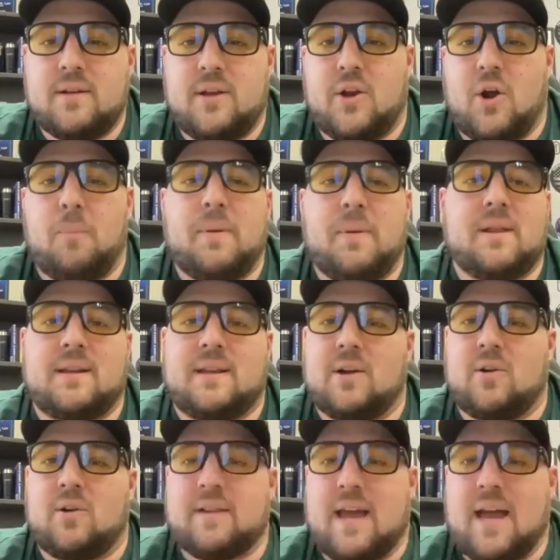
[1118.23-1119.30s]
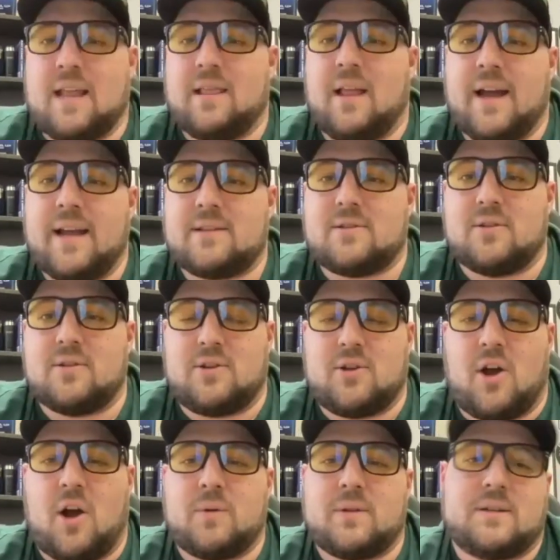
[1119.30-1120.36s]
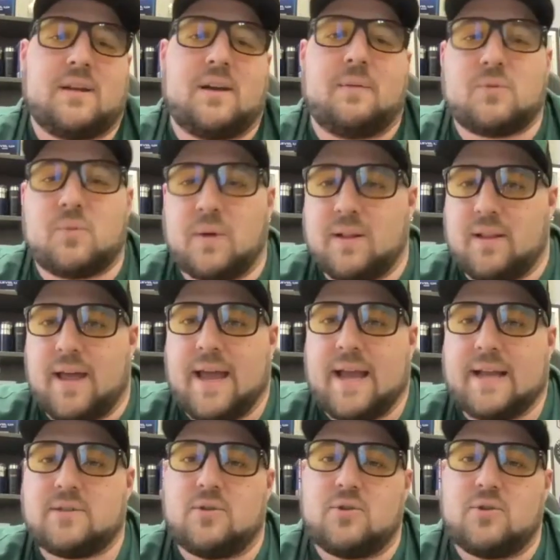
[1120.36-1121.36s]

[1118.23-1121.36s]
You don't be the deer in the headlights or the dog with the tail between the legs.